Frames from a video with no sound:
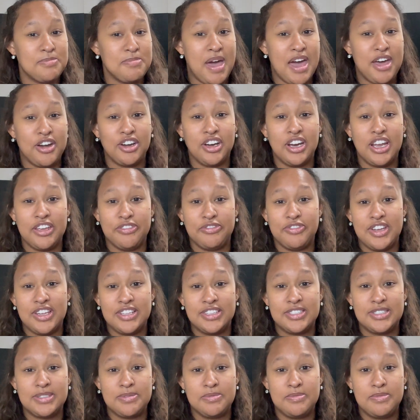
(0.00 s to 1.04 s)
matter if
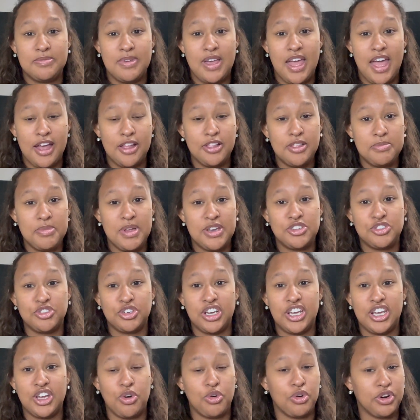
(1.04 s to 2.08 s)
it's
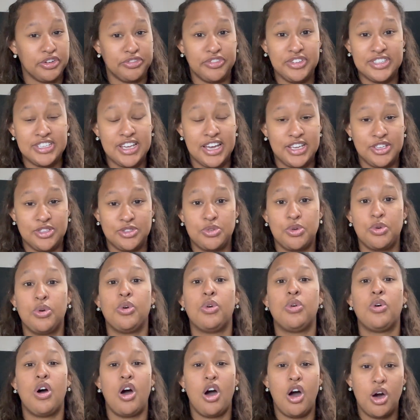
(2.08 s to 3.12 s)
elementary or if it's high
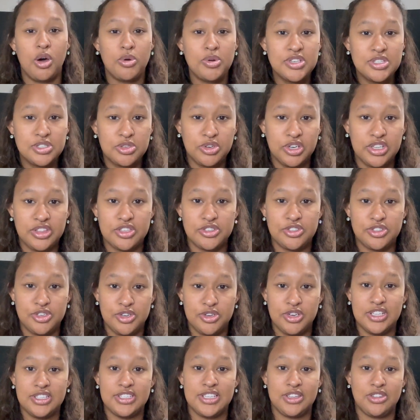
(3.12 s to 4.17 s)
school, always greet the
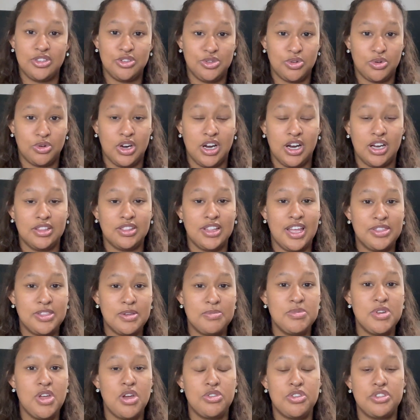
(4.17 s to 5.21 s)
students at the door. Let them
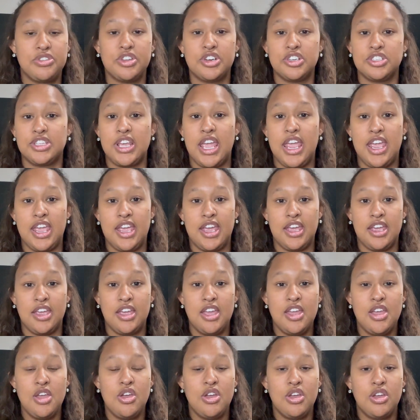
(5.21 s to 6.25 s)
know that there's a
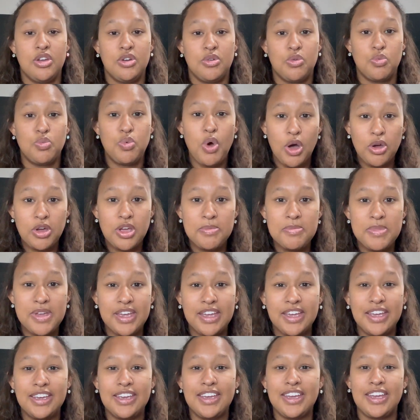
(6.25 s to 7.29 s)

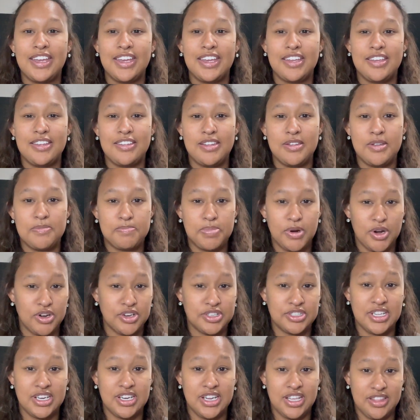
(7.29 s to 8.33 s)
welcoming
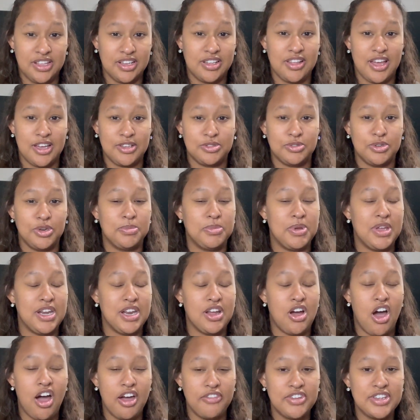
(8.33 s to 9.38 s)
person in the classroom. And
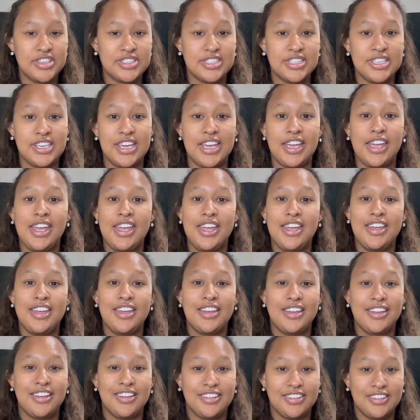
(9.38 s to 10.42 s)
obviously,
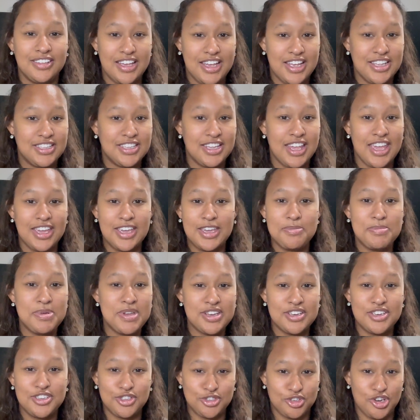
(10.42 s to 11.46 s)
it can be
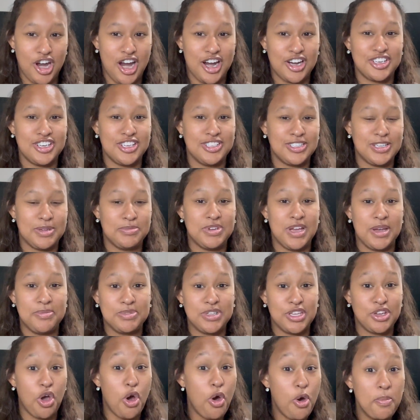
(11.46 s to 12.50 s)
a distraction sometimes,
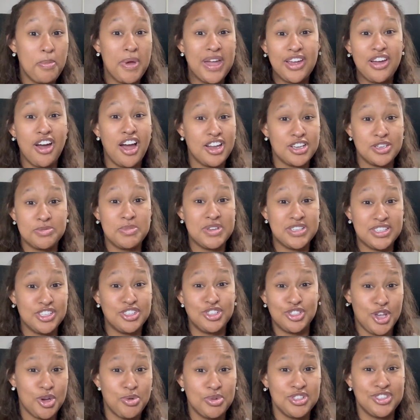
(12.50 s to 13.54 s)
like, oh my gosh, Mrs.
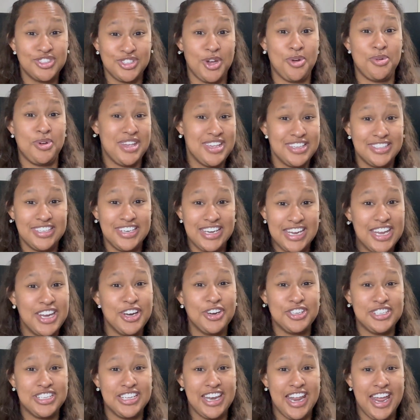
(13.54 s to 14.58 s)
So-and-so isn't here
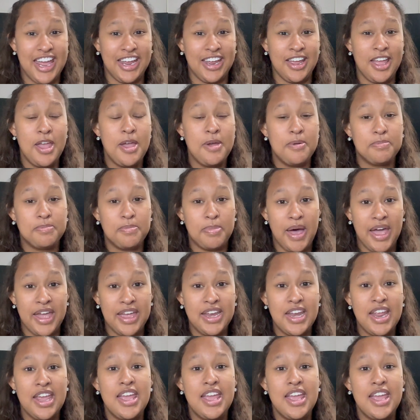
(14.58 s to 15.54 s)
today, but